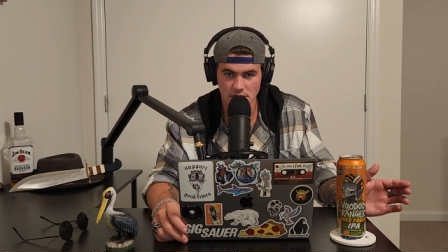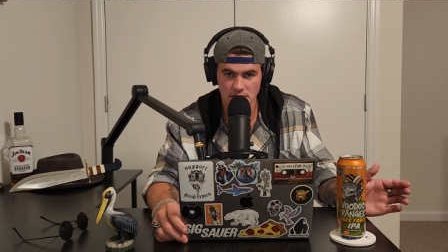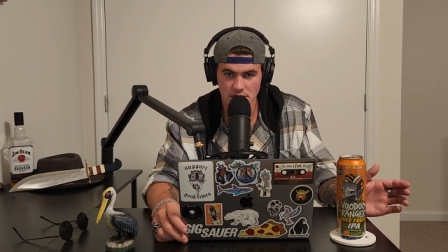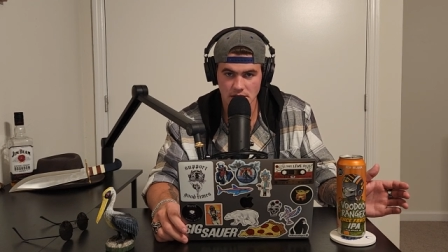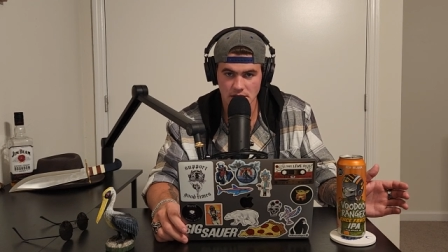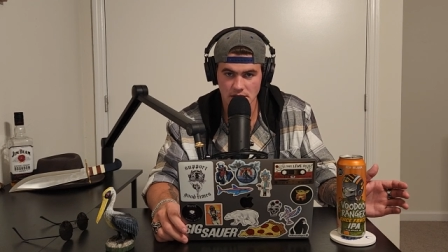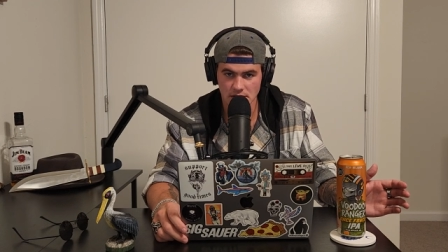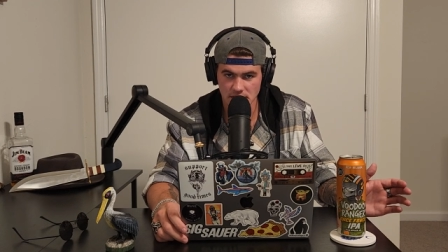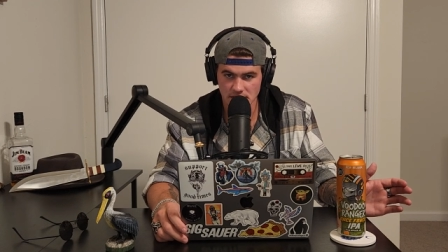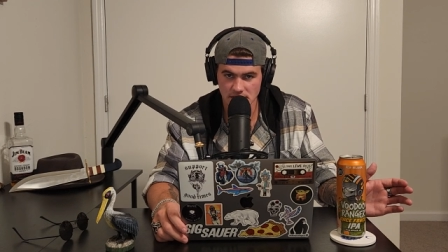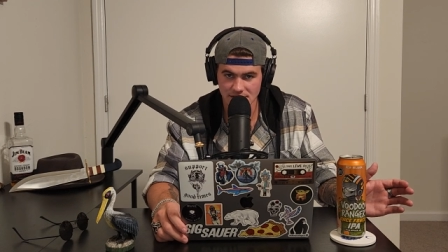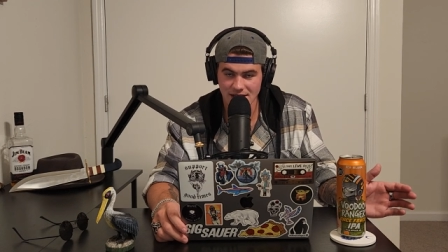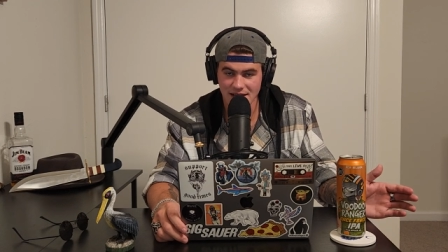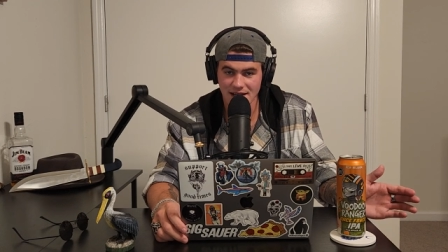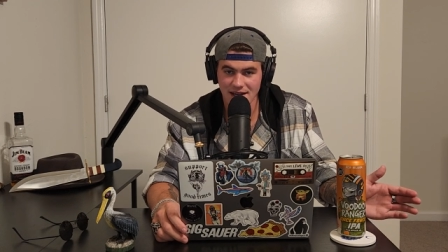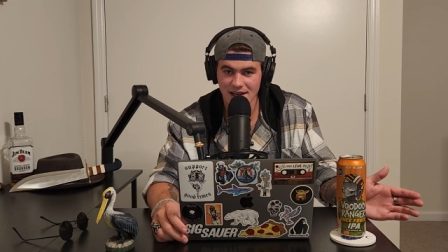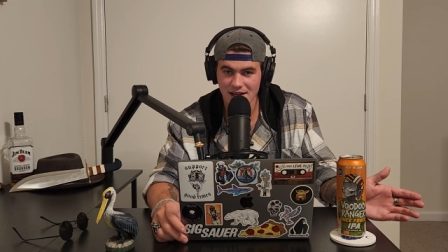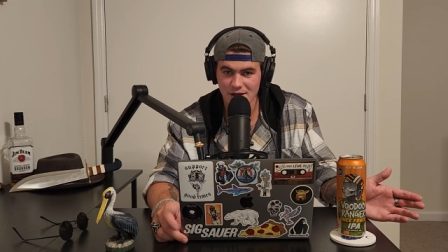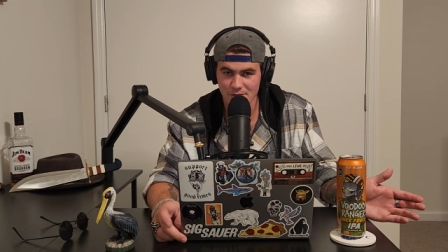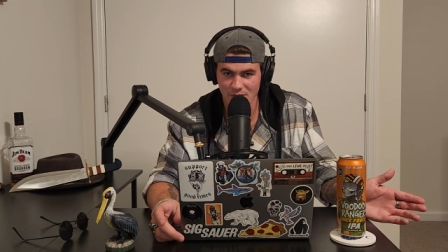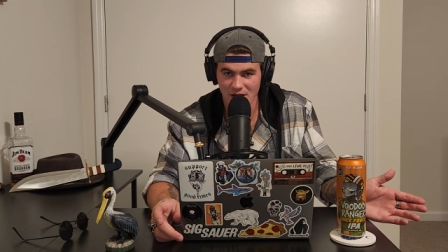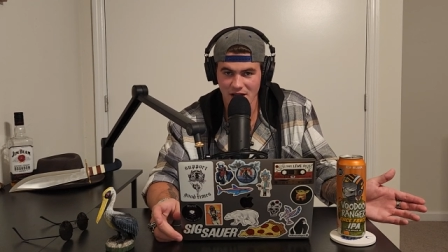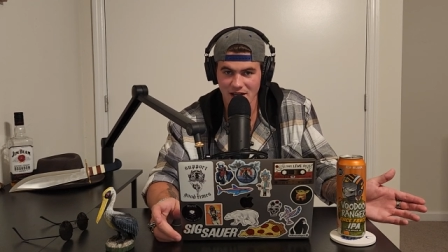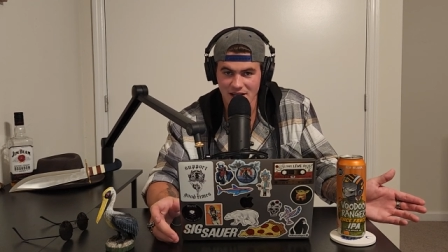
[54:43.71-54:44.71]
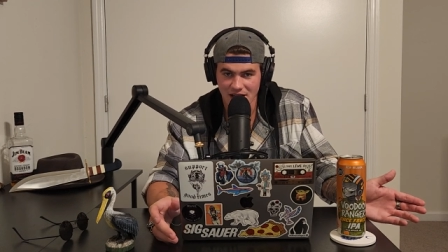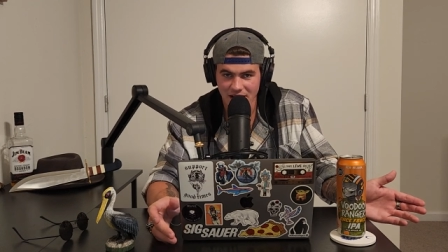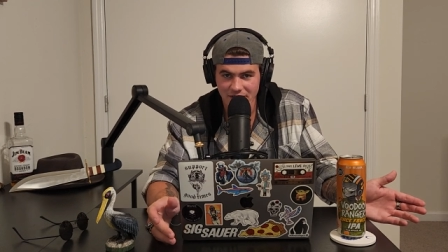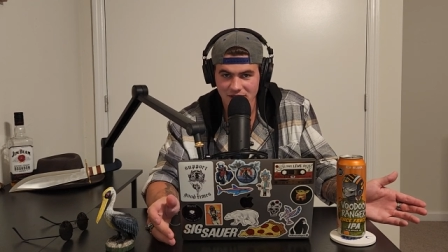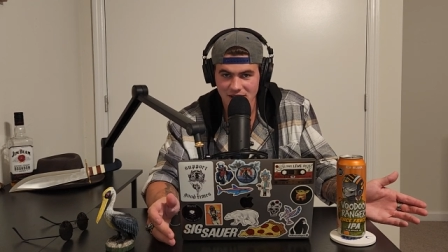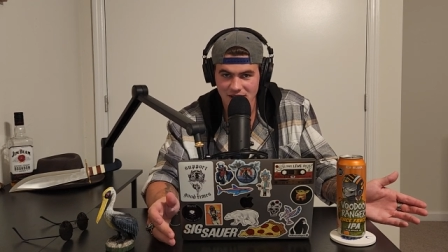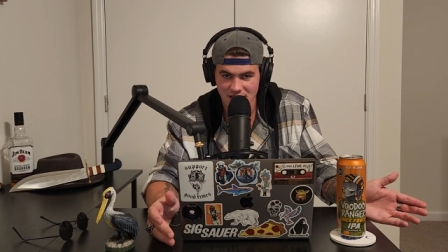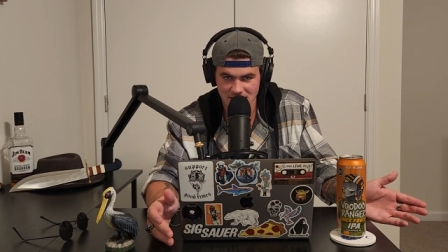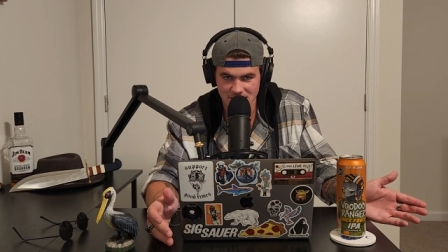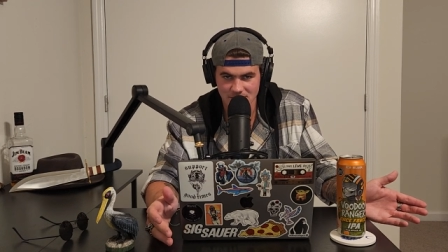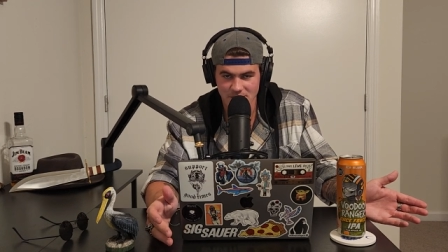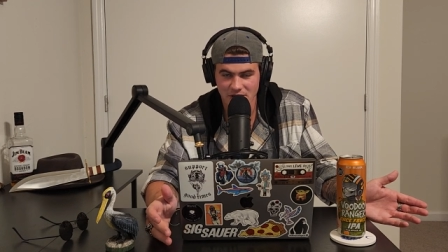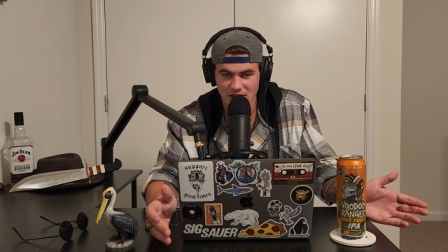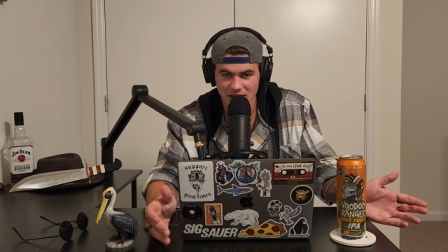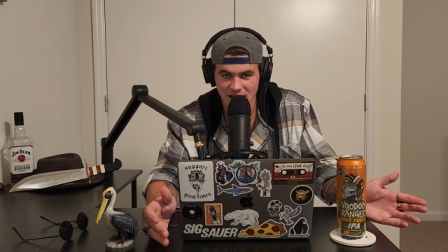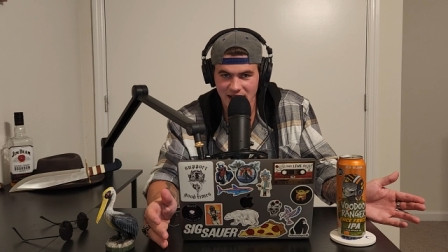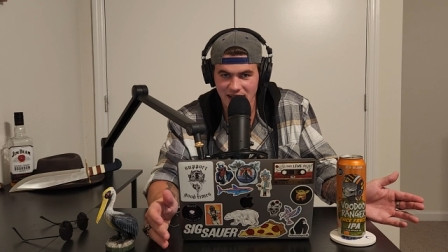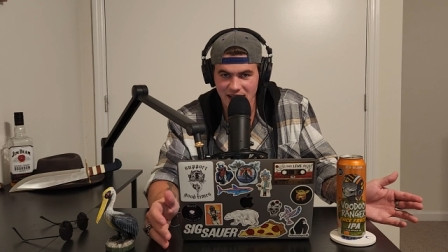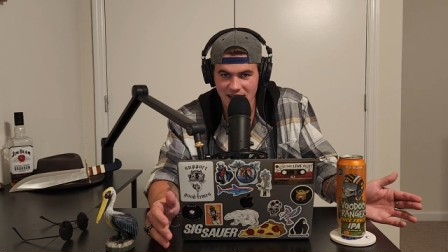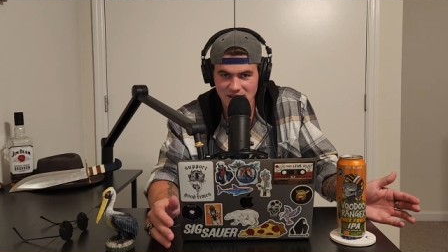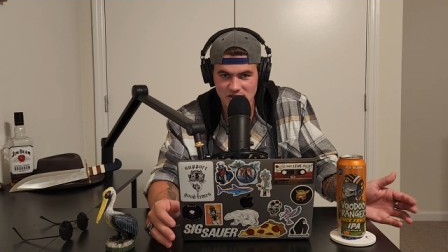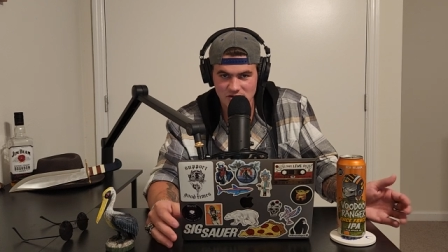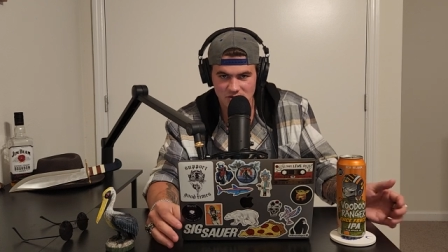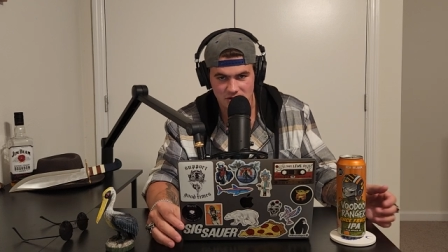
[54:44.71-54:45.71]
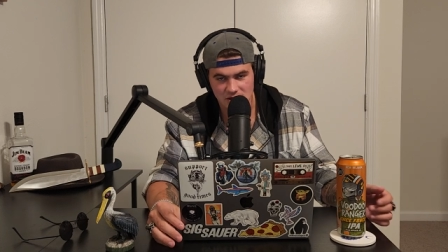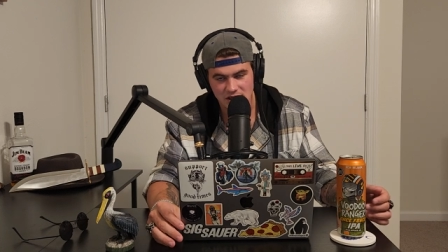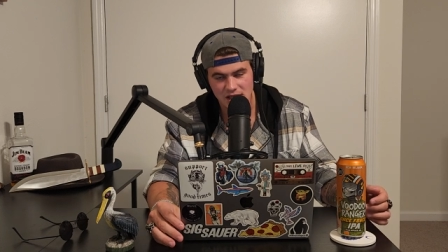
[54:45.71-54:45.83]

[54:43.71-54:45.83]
say, hey, am I in heaven? Because I'm looking at an angel.